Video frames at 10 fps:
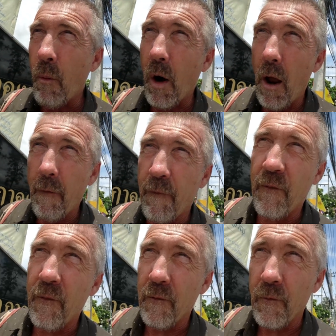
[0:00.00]
where I
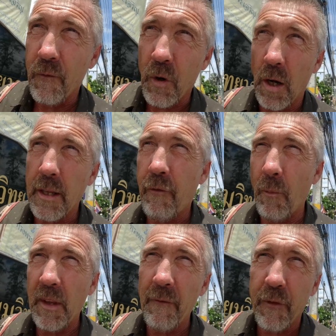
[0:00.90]
got
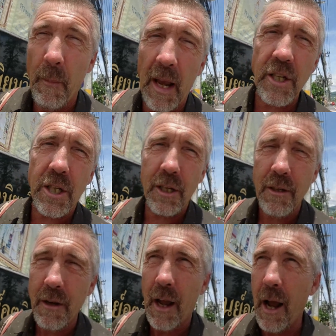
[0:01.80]
from the information